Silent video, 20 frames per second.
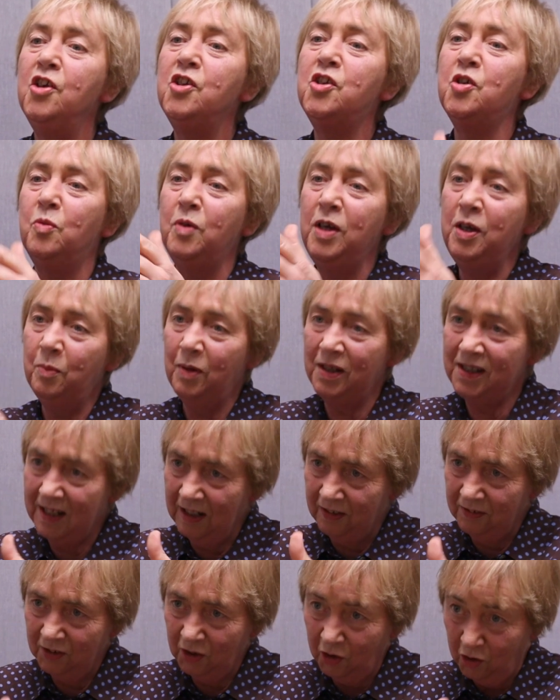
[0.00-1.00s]
So we went
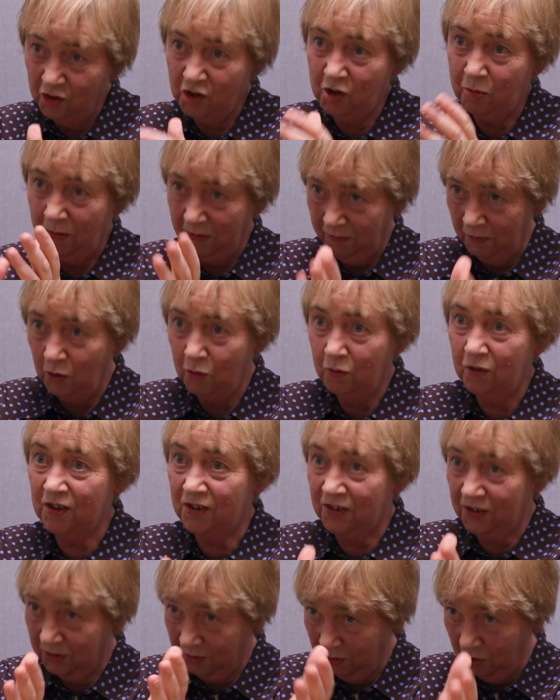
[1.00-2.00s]
down the customer
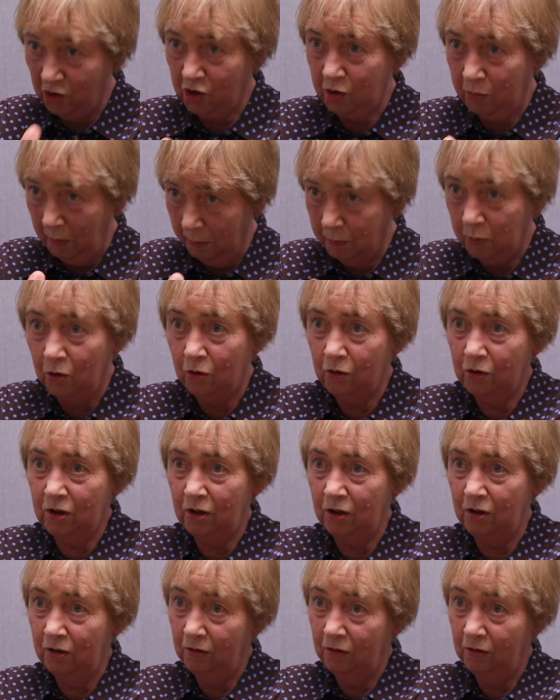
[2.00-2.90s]
focus, customer portal.